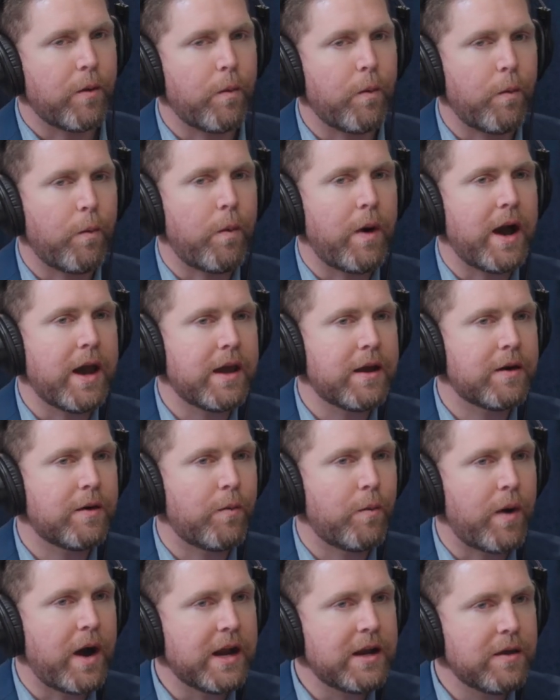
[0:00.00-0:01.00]
Why
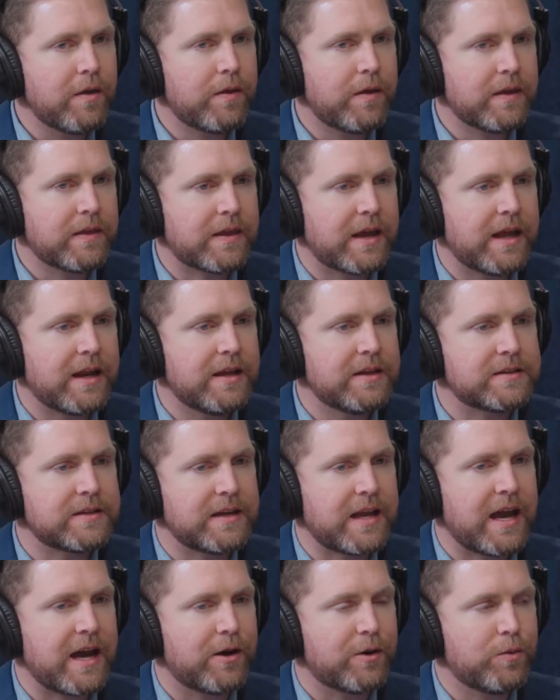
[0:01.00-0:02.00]
do you think that is,
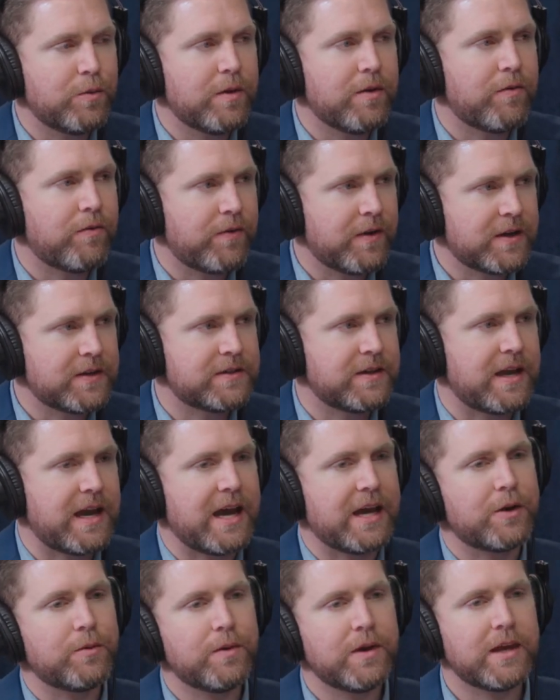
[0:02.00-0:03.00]
and how do we fix it?
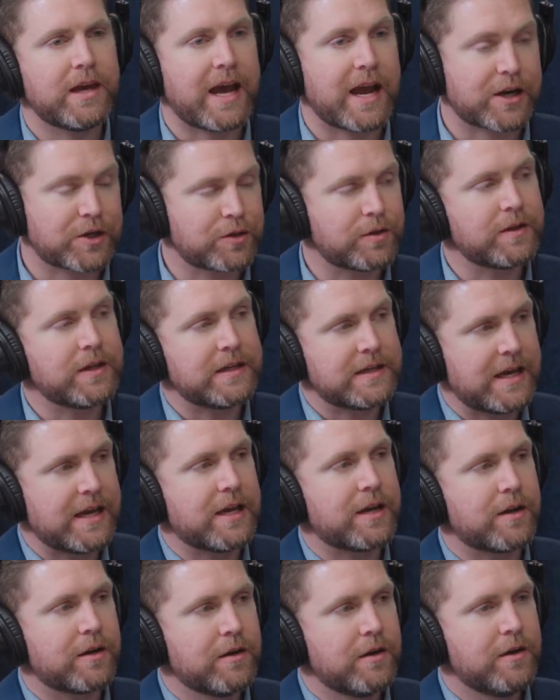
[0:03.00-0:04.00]
How do we actually
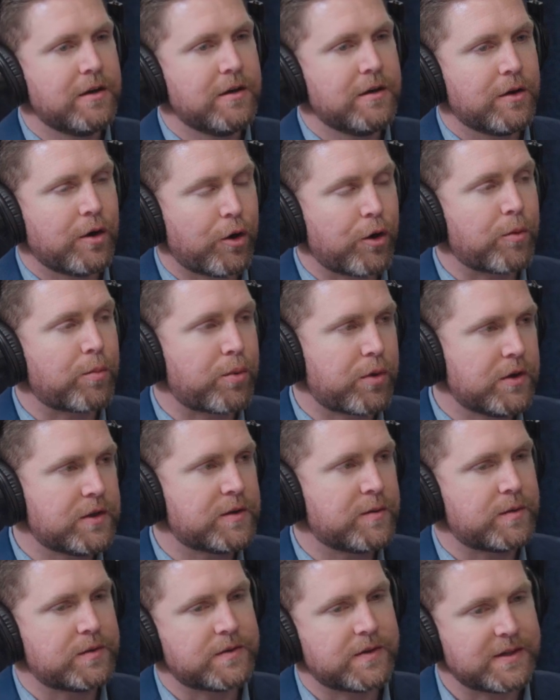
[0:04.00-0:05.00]
take her
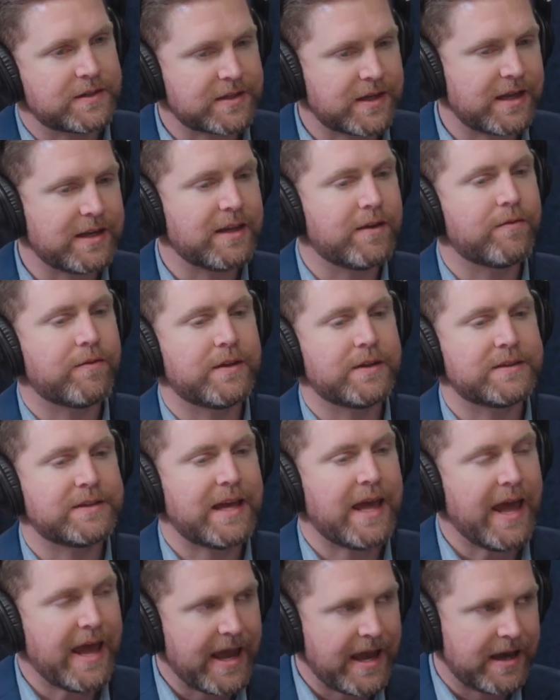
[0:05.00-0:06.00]
principles, this idea of this
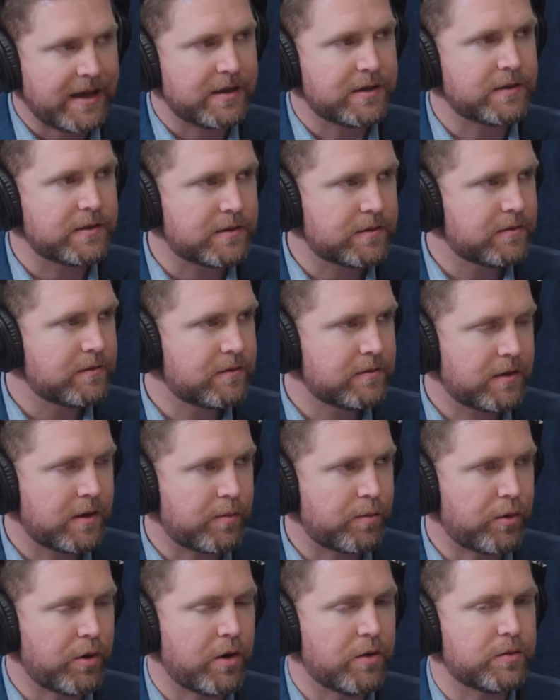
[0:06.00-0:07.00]
and
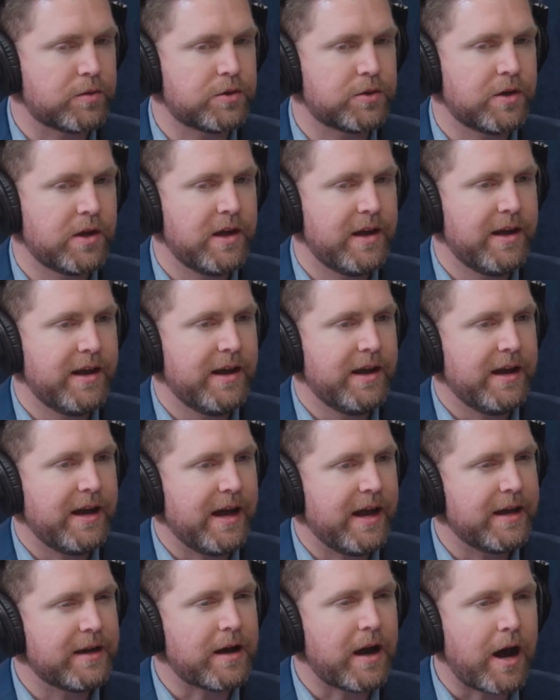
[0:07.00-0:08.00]
approach,
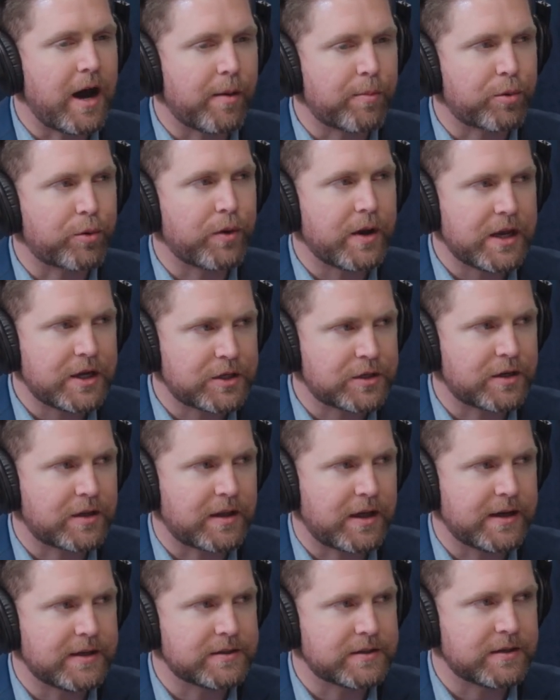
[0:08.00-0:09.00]
and
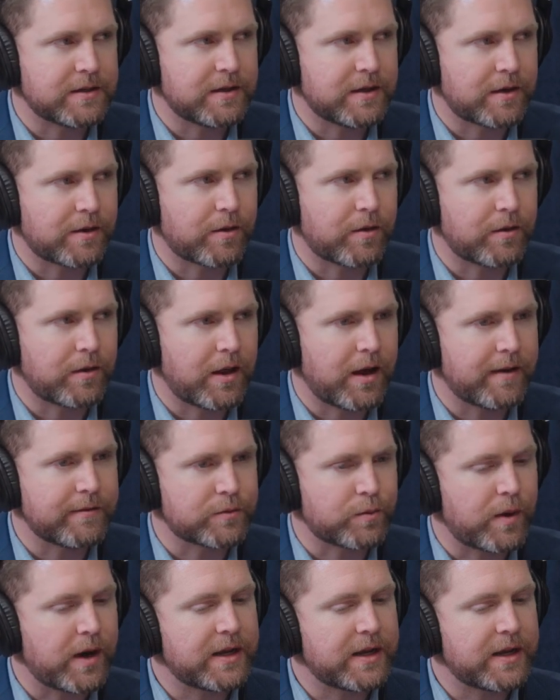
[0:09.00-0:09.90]
operationalize it in our own lives.